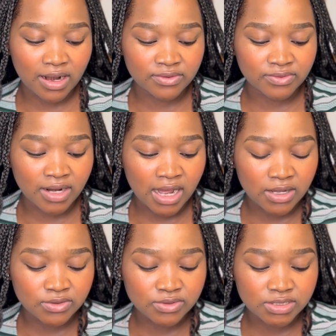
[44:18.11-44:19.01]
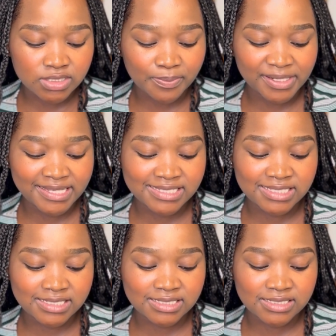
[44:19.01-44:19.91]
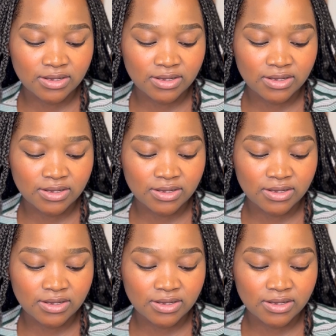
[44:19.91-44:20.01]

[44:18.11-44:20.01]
around places?